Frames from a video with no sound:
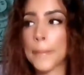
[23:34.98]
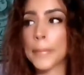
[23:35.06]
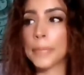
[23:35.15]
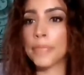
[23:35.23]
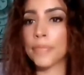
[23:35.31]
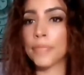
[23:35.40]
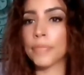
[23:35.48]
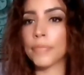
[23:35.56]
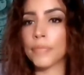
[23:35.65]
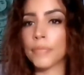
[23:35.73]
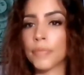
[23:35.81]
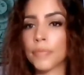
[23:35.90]

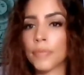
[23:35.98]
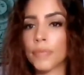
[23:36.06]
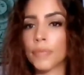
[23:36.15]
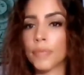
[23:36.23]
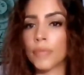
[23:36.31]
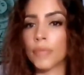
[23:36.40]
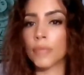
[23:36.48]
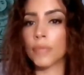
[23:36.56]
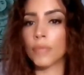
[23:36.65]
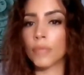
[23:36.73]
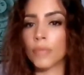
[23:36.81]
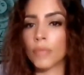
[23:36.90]

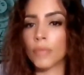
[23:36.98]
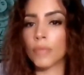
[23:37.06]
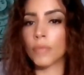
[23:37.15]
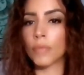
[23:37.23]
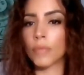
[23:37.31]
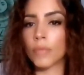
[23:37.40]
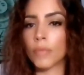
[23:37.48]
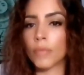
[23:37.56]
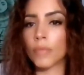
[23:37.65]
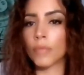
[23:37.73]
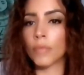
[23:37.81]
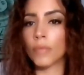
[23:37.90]

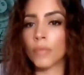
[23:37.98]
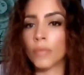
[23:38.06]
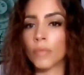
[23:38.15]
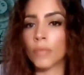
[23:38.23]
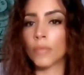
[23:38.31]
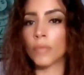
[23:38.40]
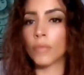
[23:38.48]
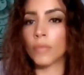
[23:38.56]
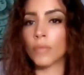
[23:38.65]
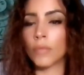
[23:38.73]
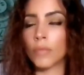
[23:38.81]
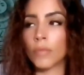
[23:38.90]

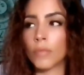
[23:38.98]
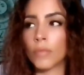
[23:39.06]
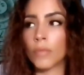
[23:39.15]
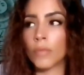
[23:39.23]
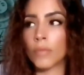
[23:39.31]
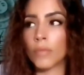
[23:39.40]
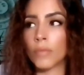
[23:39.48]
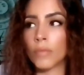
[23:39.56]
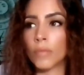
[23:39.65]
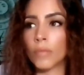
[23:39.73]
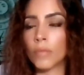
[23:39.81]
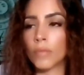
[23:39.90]

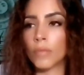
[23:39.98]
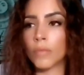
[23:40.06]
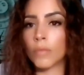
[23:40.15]
(not speaking)